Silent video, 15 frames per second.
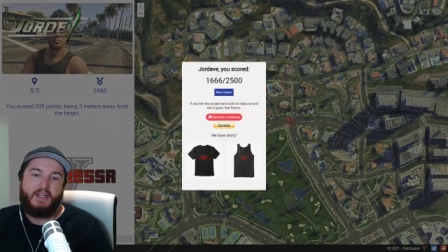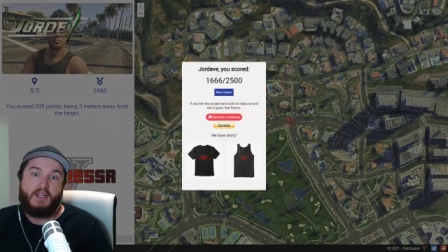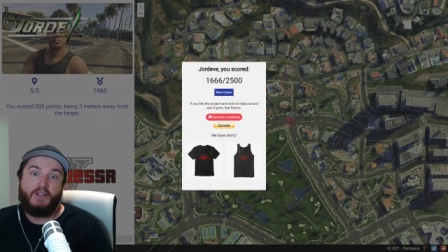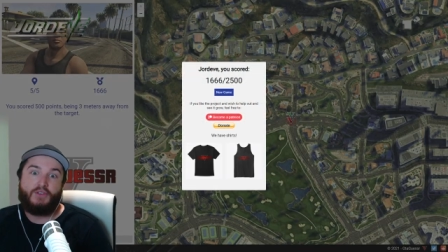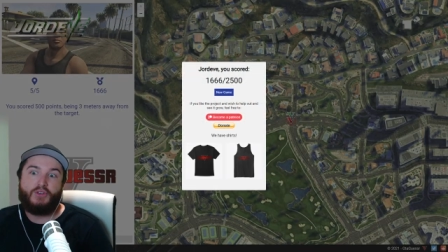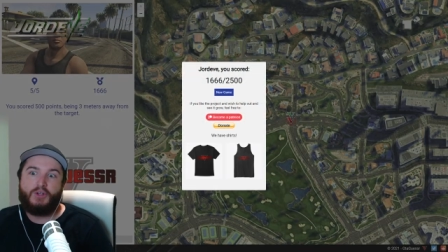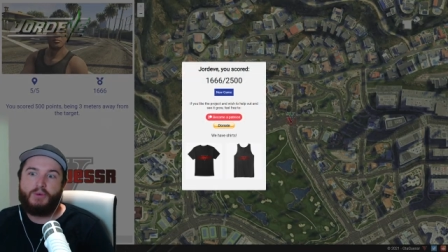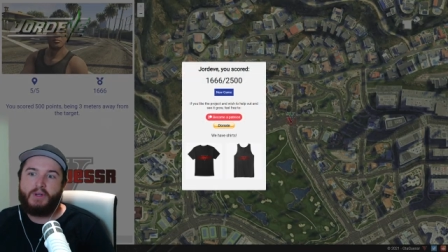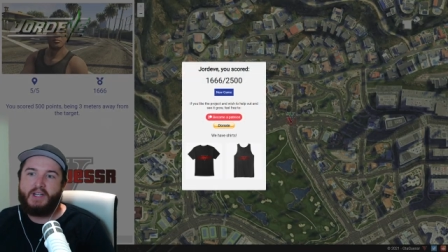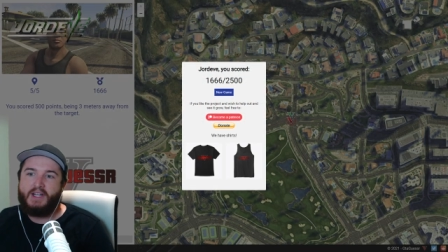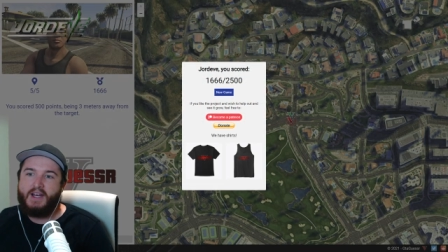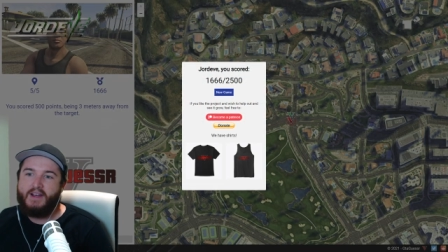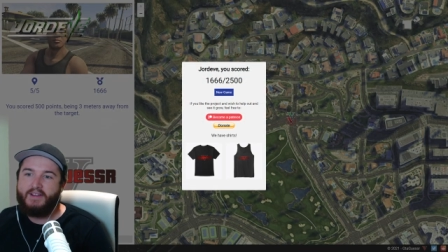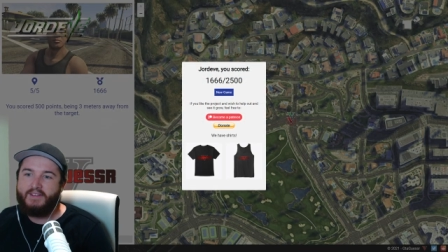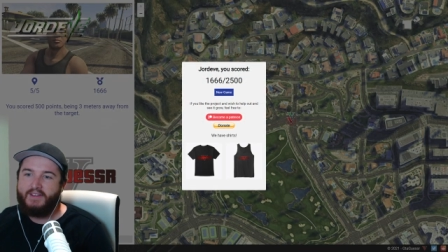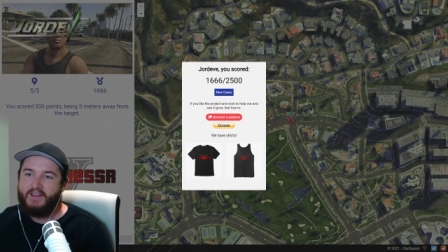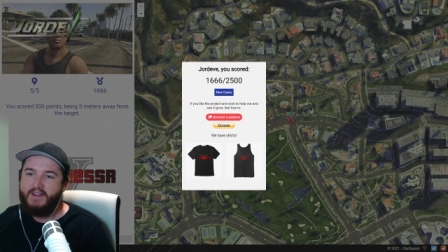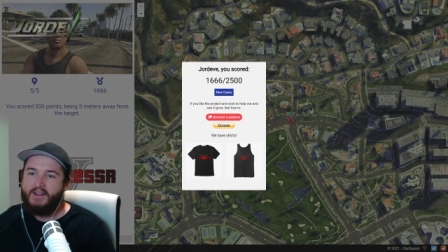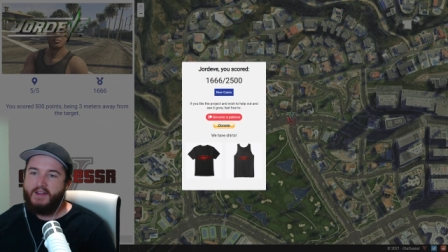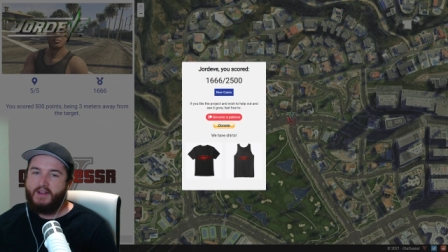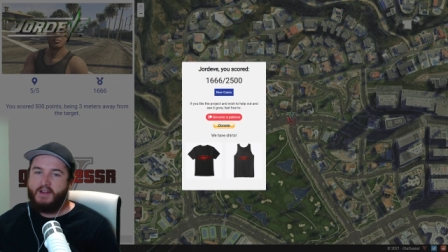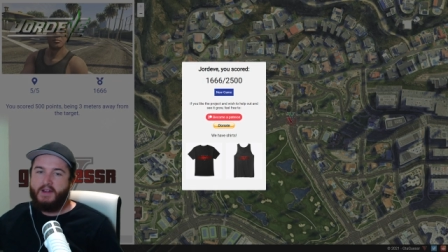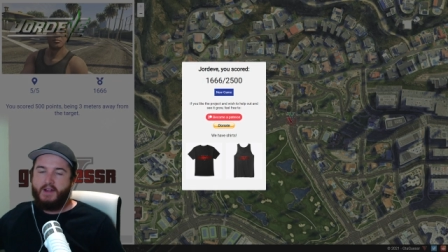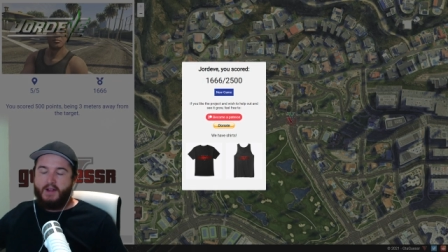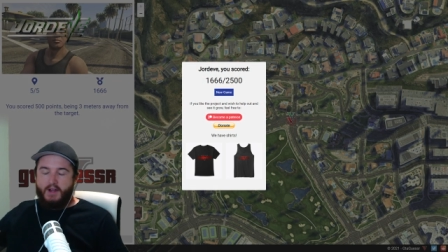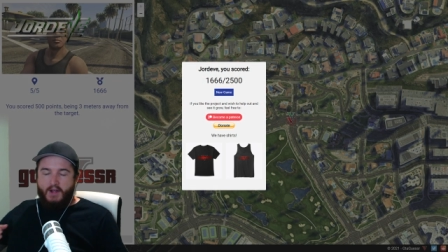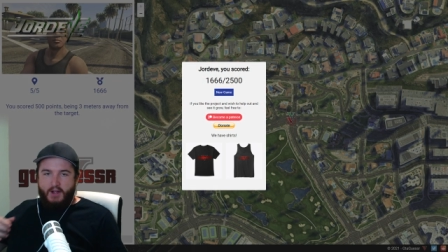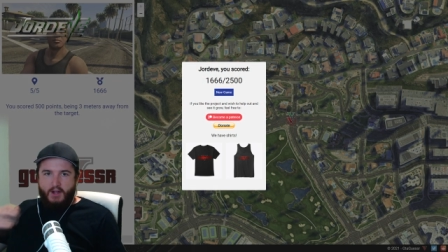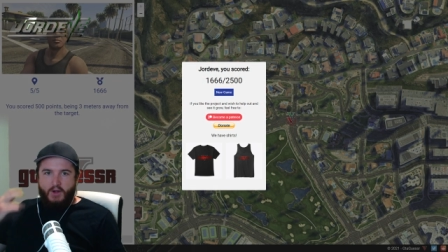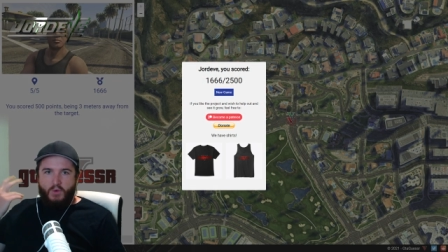He's good at what he does.
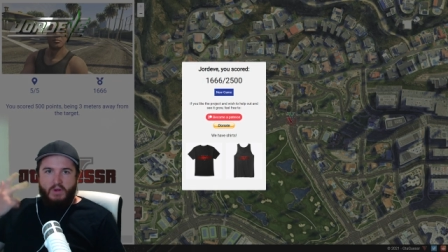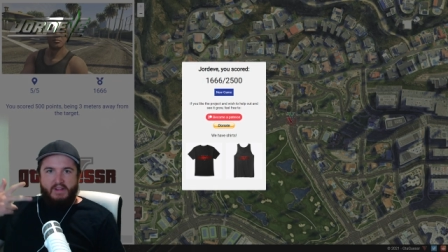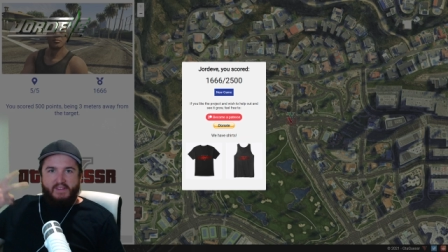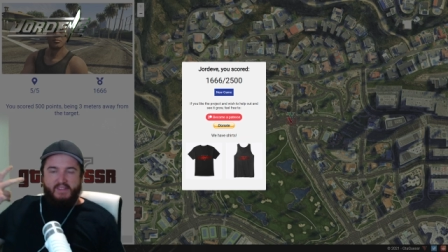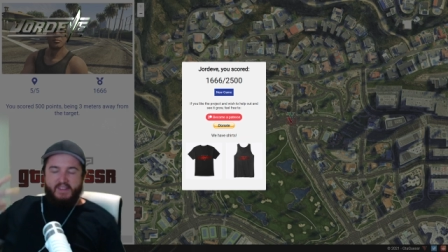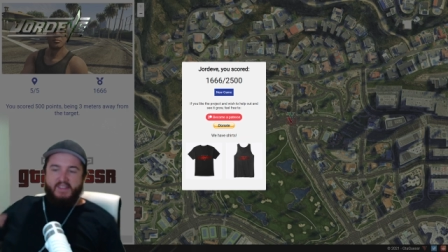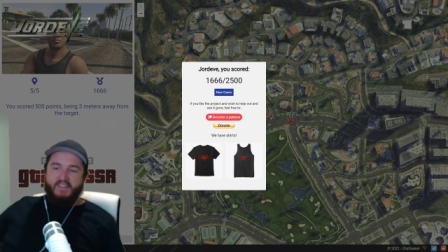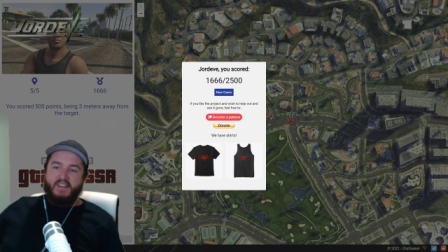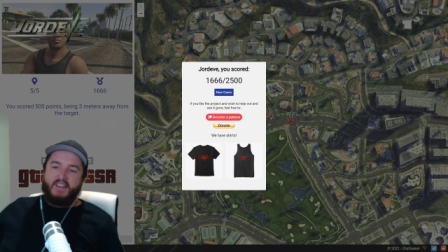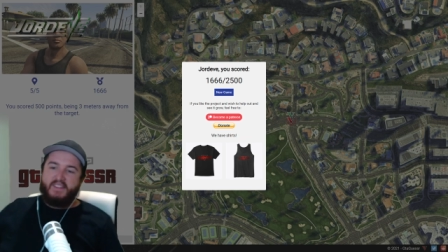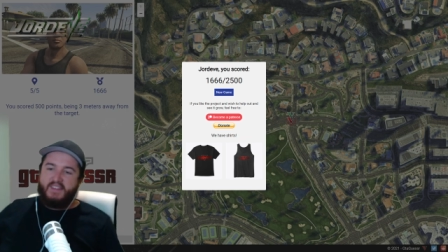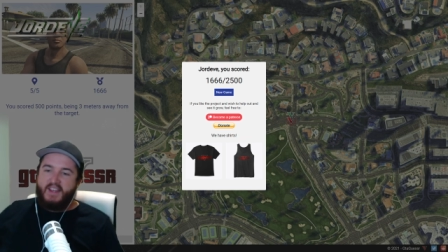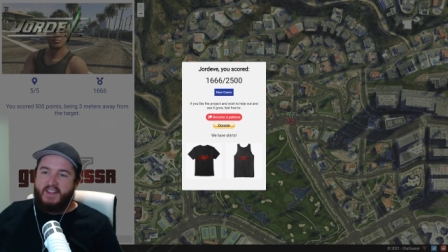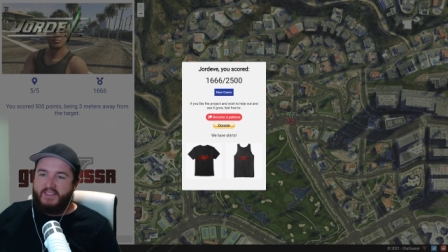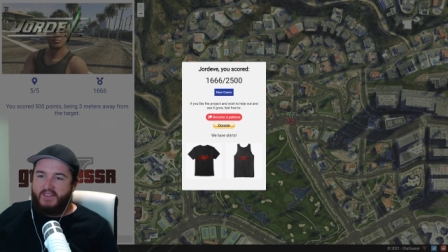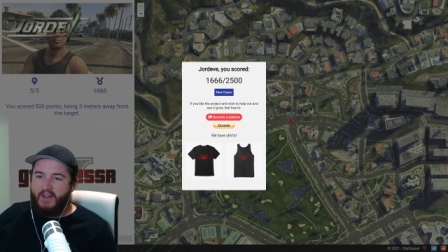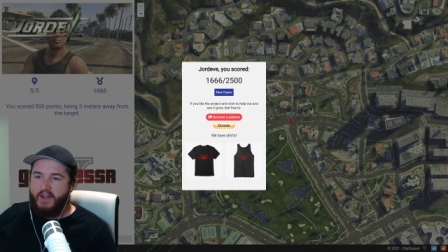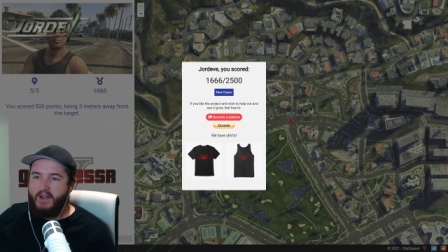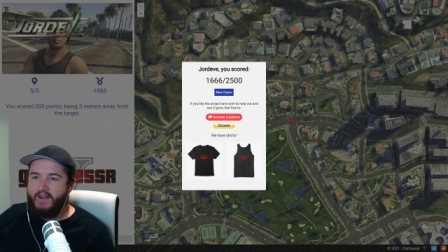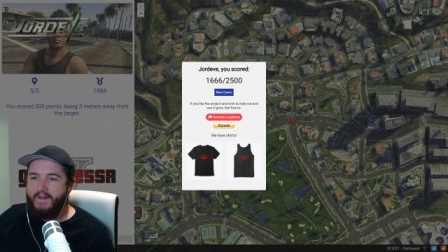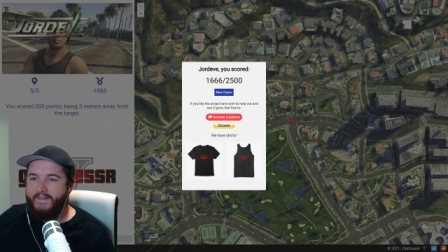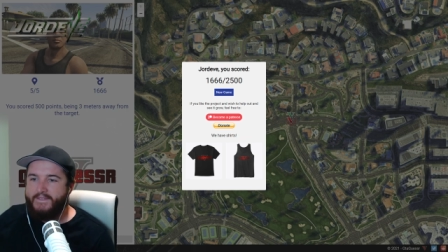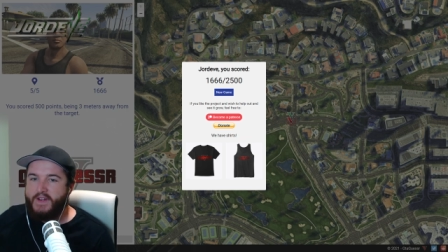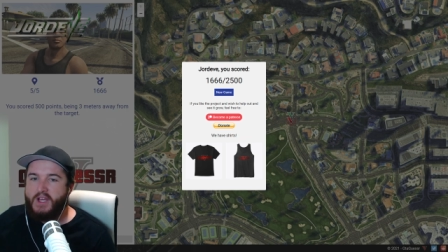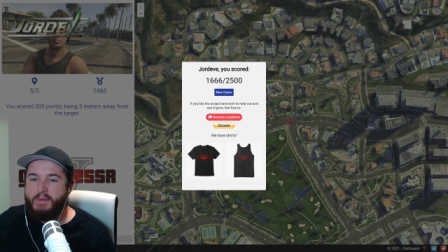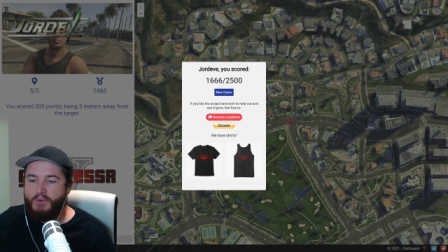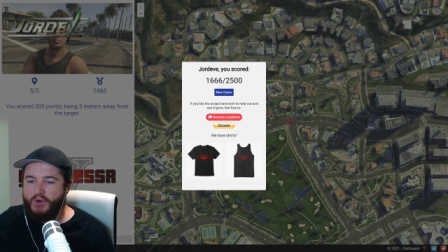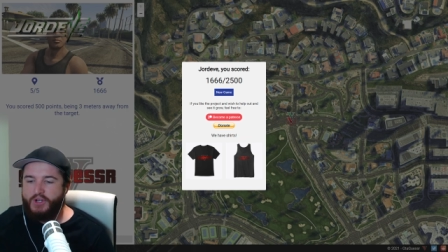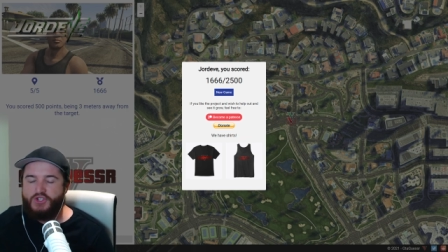1666 for your boy